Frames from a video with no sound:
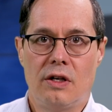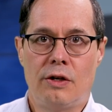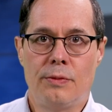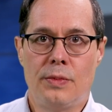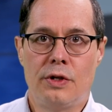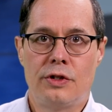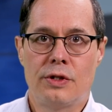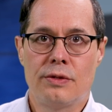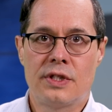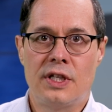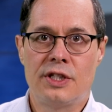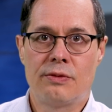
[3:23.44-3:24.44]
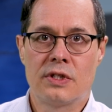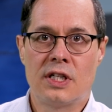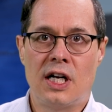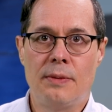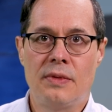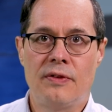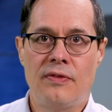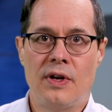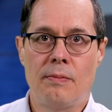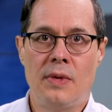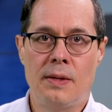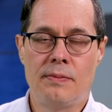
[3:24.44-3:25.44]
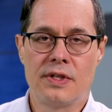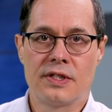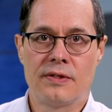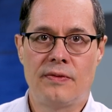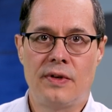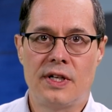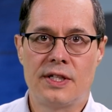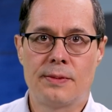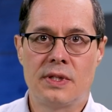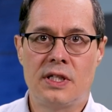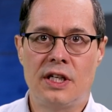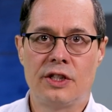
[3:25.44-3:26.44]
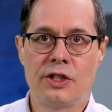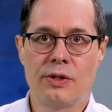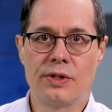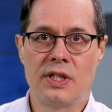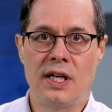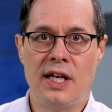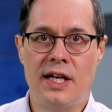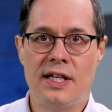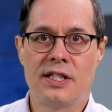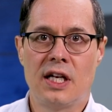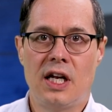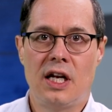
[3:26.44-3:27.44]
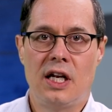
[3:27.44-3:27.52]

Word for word: Old Mutual says retirement fund members face potential delays